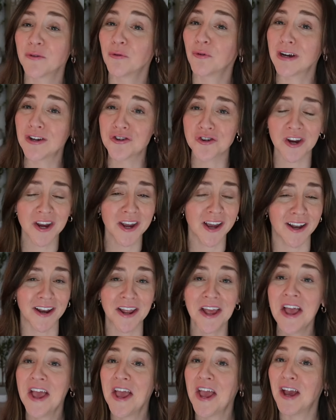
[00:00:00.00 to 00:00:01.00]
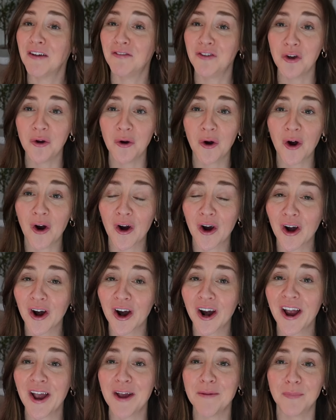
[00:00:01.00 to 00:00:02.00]
Raise your hand if you
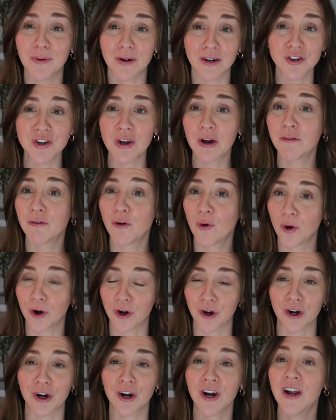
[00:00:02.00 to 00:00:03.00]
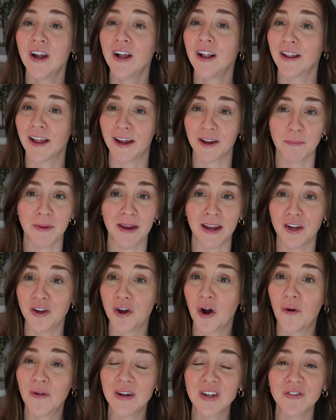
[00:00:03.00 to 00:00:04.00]
are a bookshelf hoarder like me and you
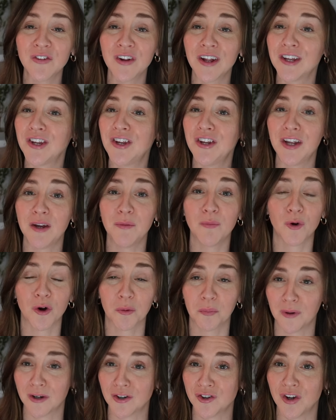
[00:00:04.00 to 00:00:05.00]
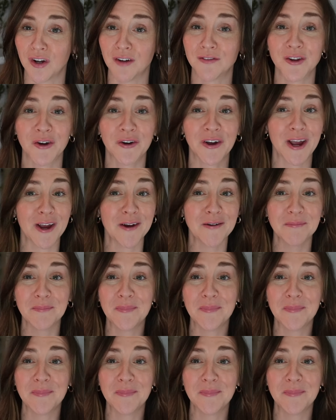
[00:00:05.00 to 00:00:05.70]
always feel like you need more bookshelves, okay?